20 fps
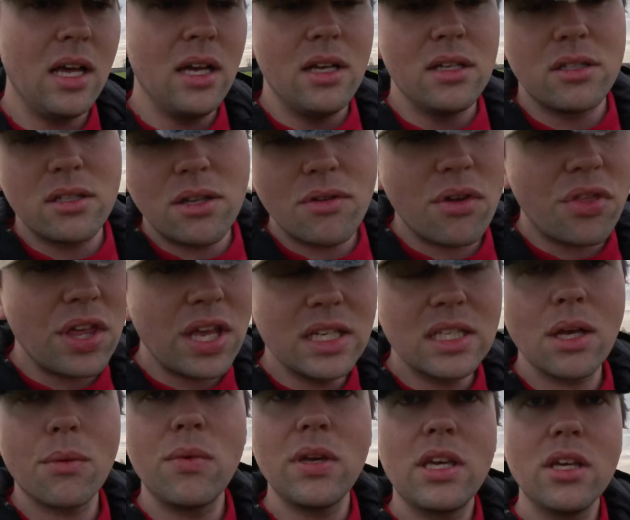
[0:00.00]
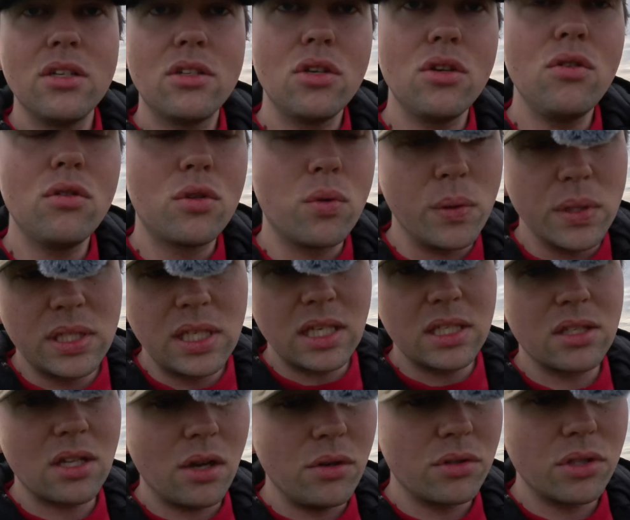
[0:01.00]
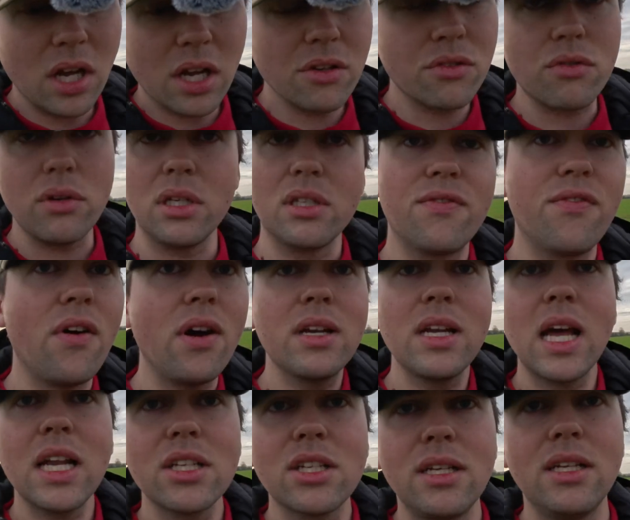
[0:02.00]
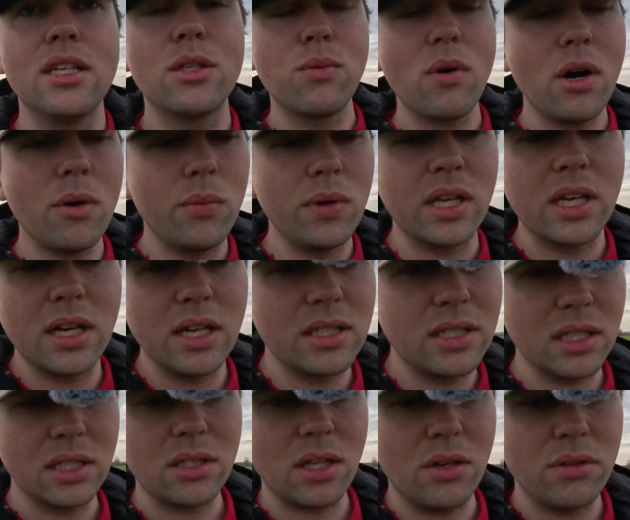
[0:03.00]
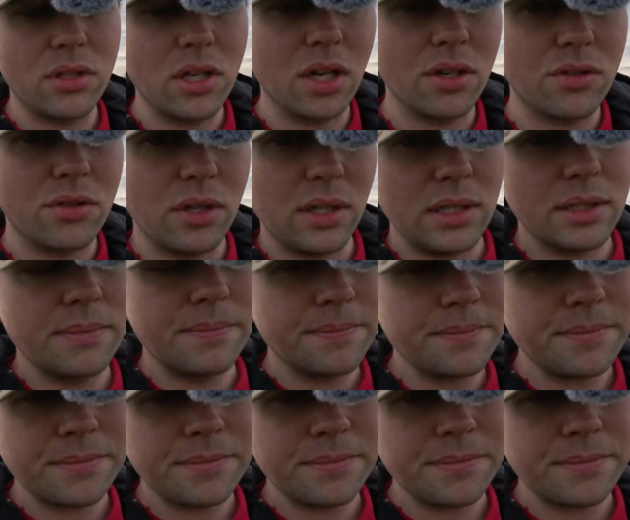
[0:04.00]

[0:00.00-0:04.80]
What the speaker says: So there are things that we can do to assist those countries. Financially as well, we can assist those countries.